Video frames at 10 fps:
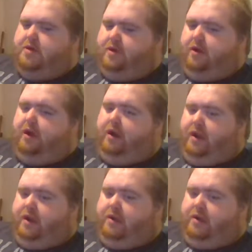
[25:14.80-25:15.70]
All
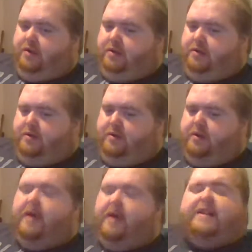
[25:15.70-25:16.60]
right.
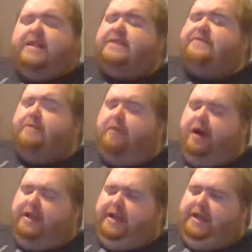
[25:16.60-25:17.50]
That's if I'm
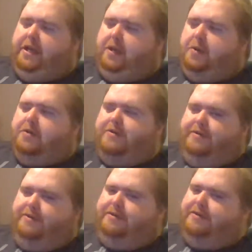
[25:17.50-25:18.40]
on Neo.
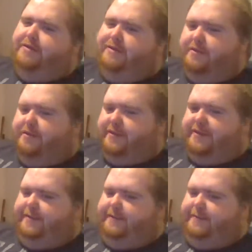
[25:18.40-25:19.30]
You
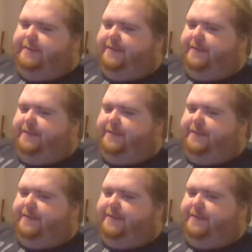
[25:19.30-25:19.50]
know?